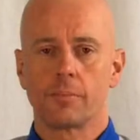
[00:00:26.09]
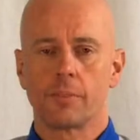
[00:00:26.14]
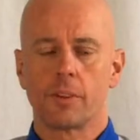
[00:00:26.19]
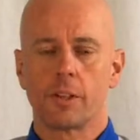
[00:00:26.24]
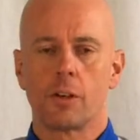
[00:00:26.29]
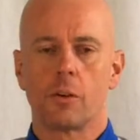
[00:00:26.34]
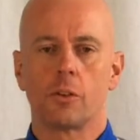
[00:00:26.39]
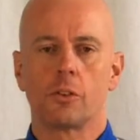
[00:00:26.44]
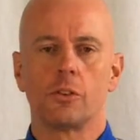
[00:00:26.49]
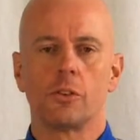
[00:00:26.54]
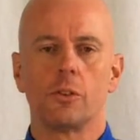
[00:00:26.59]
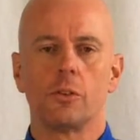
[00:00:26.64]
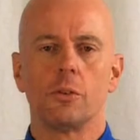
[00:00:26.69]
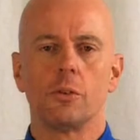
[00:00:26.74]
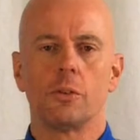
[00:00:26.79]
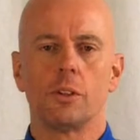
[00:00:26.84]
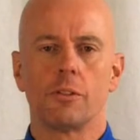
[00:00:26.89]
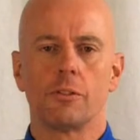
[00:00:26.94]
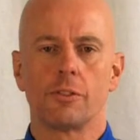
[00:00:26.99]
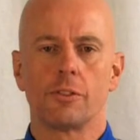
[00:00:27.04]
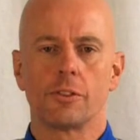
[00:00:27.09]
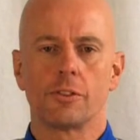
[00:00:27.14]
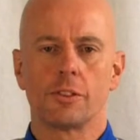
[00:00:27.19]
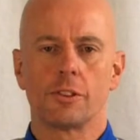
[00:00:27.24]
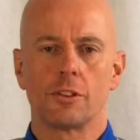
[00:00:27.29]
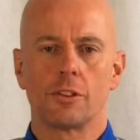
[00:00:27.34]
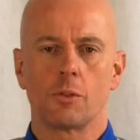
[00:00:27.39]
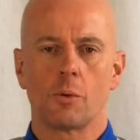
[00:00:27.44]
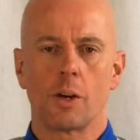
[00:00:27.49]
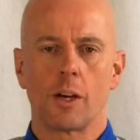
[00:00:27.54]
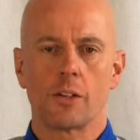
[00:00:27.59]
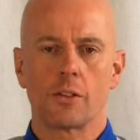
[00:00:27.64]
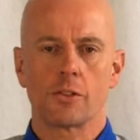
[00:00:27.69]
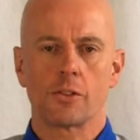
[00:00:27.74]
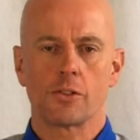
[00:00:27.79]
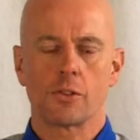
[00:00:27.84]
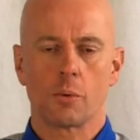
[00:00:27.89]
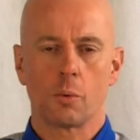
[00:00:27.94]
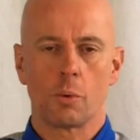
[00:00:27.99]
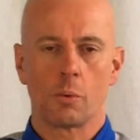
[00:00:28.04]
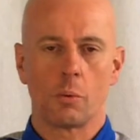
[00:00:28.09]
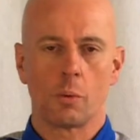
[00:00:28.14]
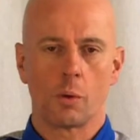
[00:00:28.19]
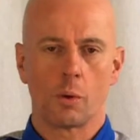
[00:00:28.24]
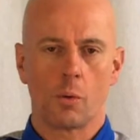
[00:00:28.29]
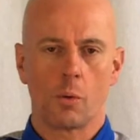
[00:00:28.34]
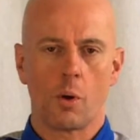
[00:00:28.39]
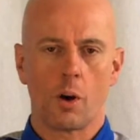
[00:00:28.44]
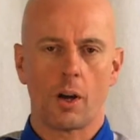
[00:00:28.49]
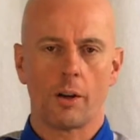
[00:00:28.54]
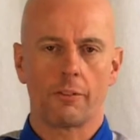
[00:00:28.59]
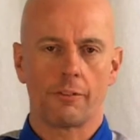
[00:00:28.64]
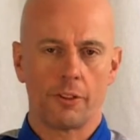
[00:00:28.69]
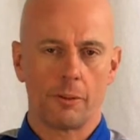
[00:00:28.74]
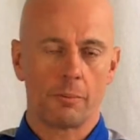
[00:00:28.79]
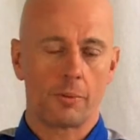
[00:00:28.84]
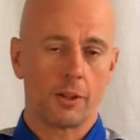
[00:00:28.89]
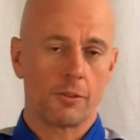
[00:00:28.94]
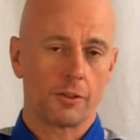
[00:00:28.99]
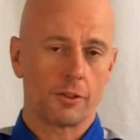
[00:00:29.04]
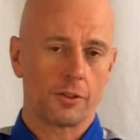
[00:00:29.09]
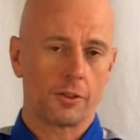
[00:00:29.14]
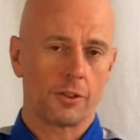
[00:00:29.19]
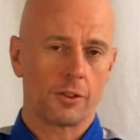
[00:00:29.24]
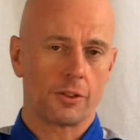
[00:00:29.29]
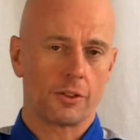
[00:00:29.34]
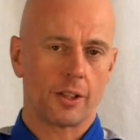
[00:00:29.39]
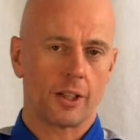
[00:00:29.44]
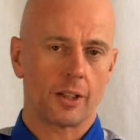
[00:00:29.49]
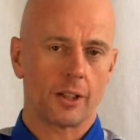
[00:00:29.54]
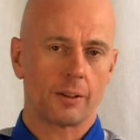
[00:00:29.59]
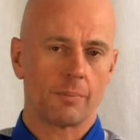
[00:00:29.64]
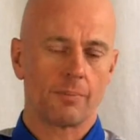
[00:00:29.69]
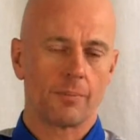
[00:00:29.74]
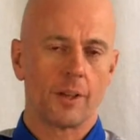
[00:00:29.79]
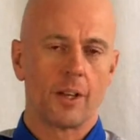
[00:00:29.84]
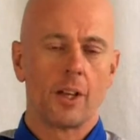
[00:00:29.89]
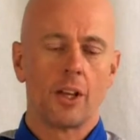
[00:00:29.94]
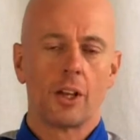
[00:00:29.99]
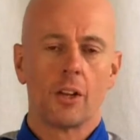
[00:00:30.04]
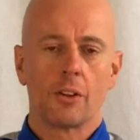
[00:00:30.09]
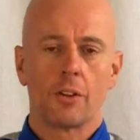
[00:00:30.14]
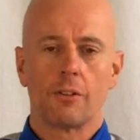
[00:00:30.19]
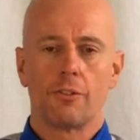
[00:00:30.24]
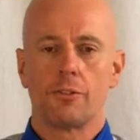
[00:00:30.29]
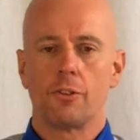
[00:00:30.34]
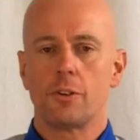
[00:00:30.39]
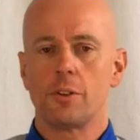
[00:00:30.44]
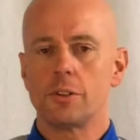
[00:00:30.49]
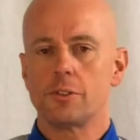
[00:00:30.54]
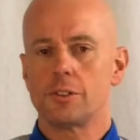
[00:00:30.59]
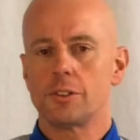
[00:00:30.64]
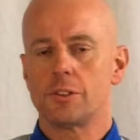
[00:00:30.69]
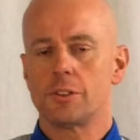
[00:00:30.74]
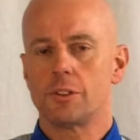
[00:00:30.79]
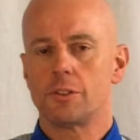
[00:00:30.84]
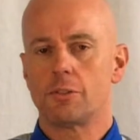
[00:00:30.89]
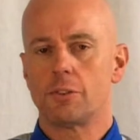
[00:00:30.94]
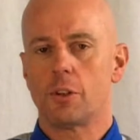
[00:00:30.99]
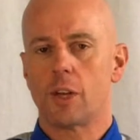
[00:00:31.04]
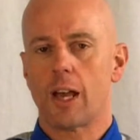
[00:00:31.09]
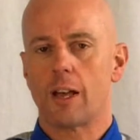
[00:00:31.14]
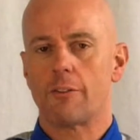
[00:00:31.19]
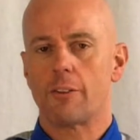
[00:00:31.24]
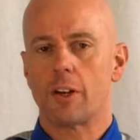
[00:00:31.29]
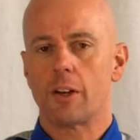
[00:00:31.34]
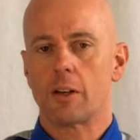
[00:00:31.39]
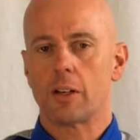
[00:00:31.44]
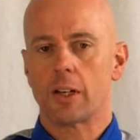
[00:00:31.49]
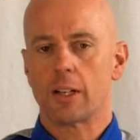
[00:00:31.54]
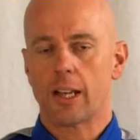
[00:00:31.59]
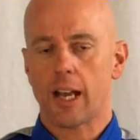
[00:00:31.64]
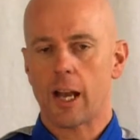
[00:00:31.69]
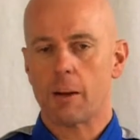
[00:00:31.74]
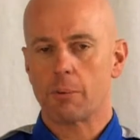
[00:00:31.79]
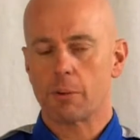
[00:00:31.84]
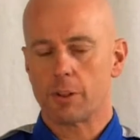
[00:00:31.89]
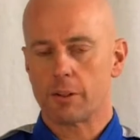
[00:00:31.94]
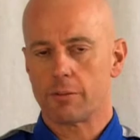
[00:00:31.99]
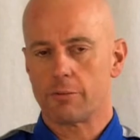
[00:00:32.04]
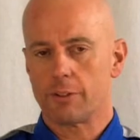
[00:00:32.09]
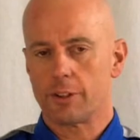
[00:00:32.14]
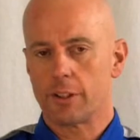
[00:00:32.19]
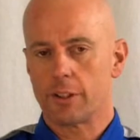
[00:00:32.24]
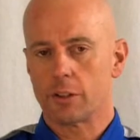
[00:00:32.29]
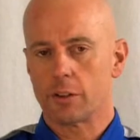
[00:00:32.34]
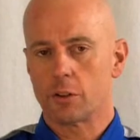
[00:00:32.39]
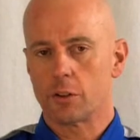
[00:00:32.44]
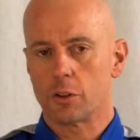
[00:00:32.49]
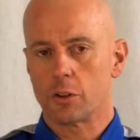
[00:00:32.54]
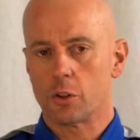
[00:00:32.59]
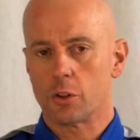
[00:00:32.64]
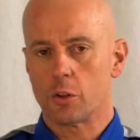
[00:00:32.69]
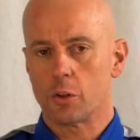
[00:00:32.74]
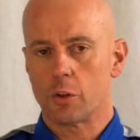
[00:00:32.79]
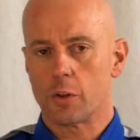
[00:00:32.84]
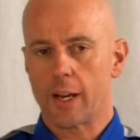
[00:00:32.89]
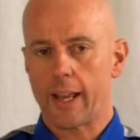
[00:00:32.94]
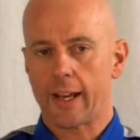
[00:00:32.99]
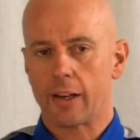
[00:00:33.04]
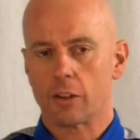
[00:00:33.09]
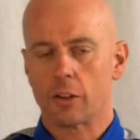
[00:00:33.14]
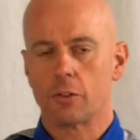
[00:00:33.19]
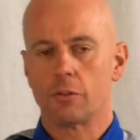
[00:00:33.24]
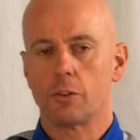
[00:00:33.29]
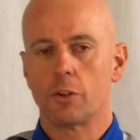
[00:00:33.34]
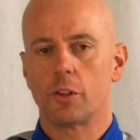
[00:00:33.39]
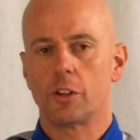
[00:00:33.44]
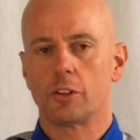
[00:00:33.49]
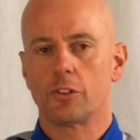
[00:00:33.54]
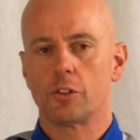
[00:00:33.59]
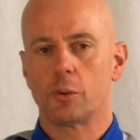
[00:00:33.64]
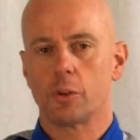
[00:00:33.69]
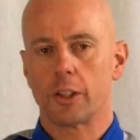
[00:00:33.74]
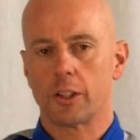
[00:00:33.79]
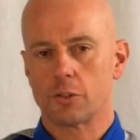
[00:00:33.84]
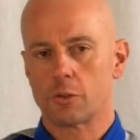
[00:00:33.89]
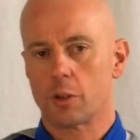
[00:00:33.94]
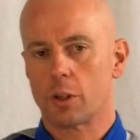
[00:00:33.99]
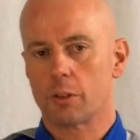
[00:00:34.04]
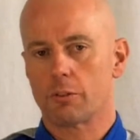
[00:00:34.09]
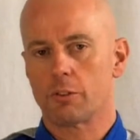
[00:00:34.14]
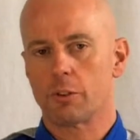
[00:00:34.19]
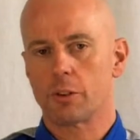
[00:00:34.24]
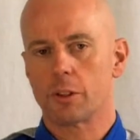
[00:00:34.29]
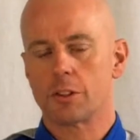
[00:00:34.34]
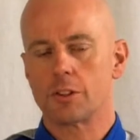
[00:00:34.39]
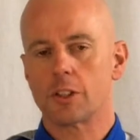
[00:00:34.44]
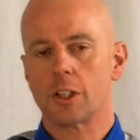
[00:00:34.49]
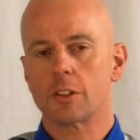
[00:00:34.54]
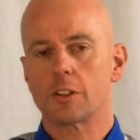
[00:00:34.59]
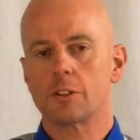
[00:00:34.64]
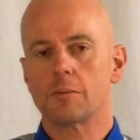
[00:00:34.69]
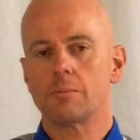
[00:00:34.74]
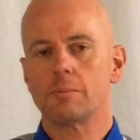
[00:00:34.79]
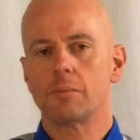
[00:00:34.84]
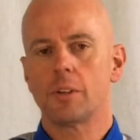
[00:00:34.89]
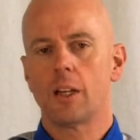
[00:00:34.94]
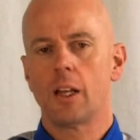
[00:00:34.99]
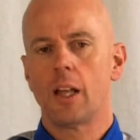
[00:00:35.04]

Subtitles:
There are two different situations that would require fitment of a surge tank. The first is if you have a carbureted vehicle that you're now converting to electronic fuel injection.